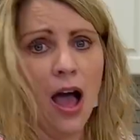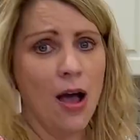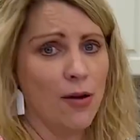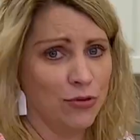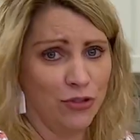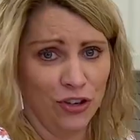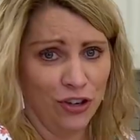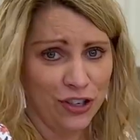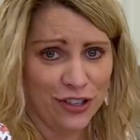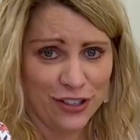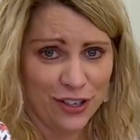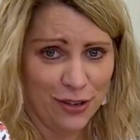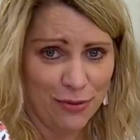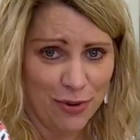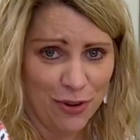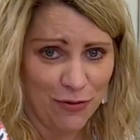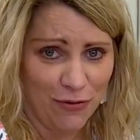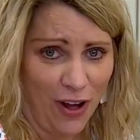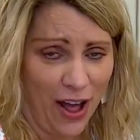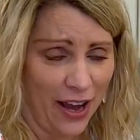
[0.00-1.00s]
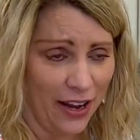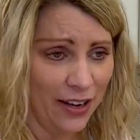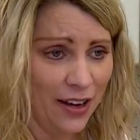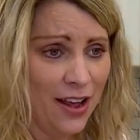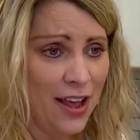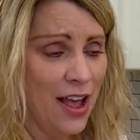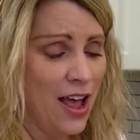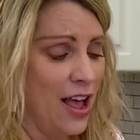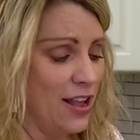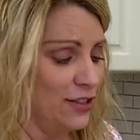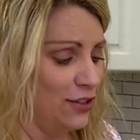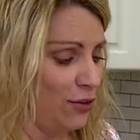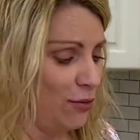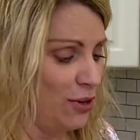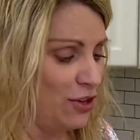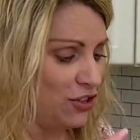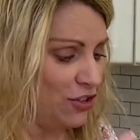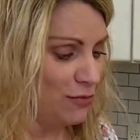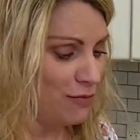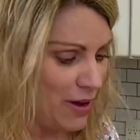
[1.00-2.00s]
I'm sure it's gonna be fine. And so
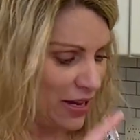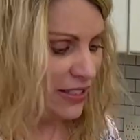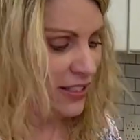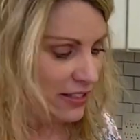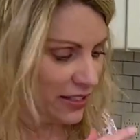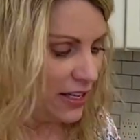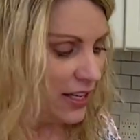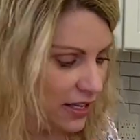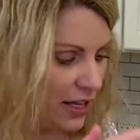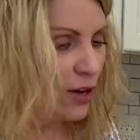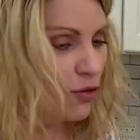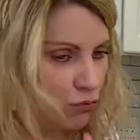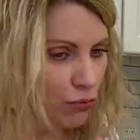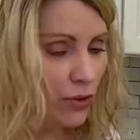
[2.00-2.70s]
we just mixed it like